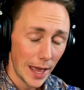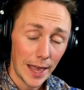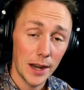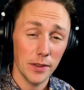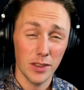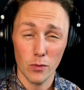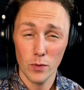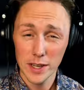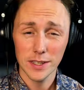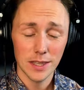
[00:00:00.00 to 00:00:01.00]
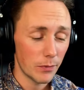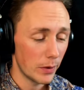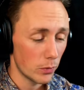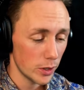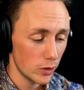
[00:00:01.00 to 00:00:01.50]
And the reason that we
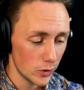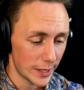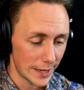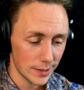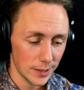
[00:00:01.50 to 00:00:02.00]
would use this